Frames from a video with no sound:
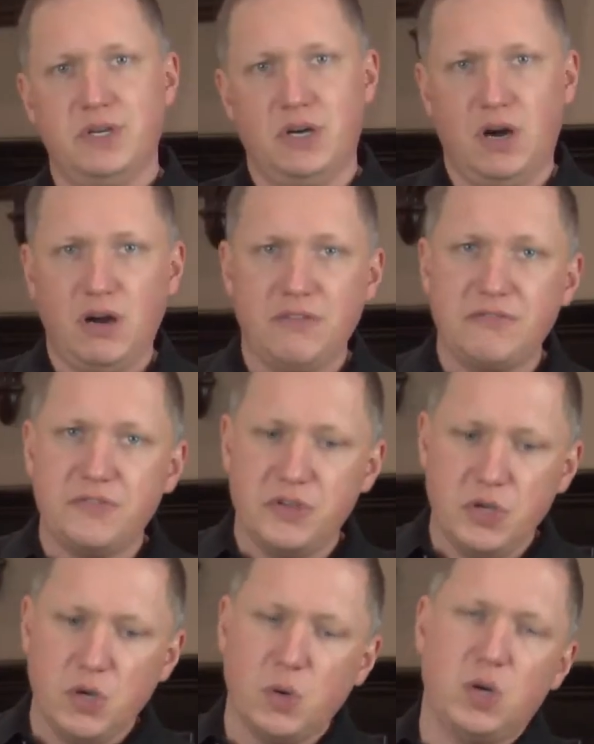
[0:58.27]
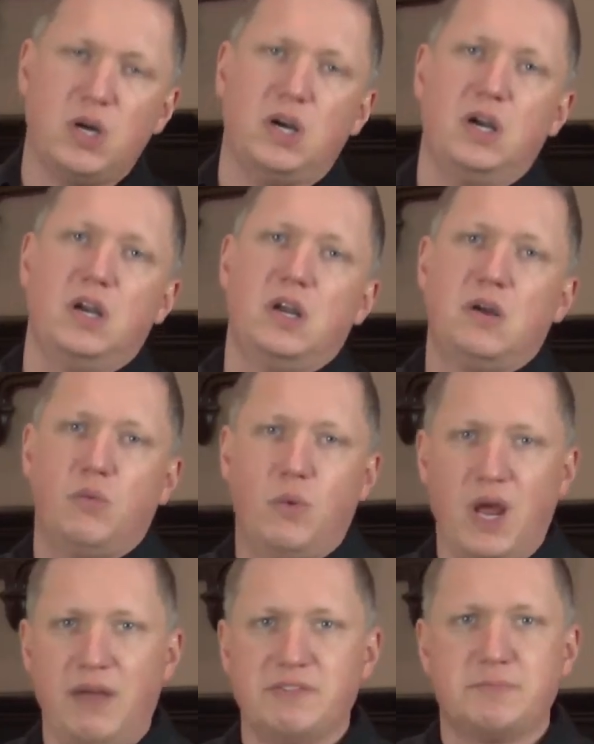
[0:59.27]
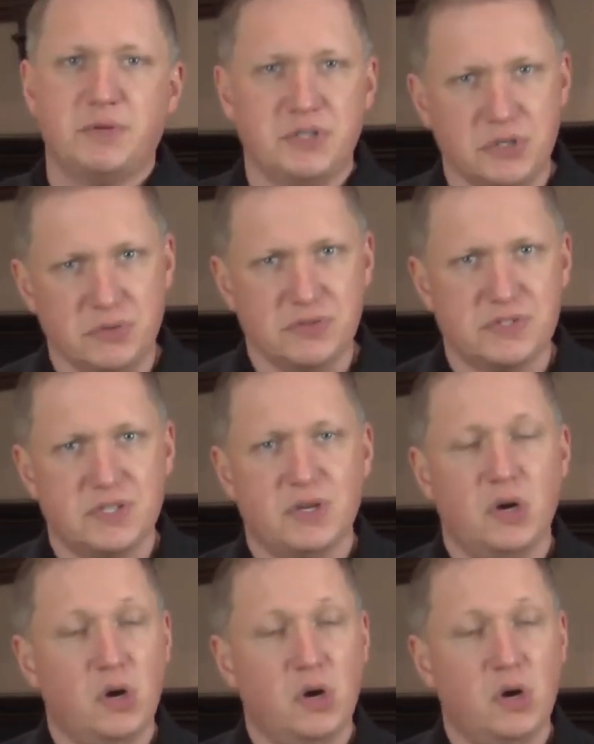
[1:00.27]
there are fewer waves produced